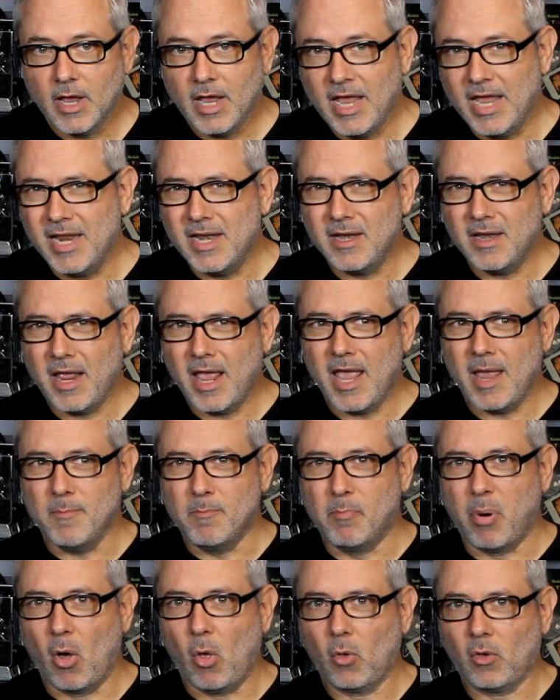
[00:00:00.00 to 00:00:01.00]
in a
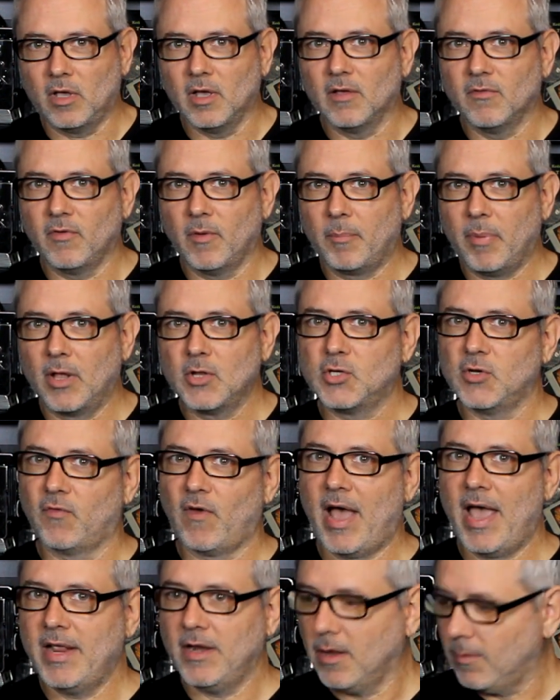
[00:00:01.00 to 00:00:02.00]
bulk of a bunch of
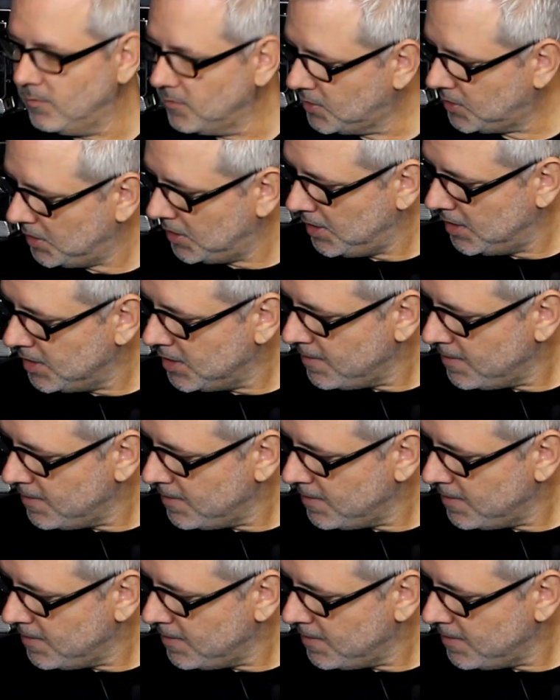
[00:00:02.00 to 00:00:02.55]
items,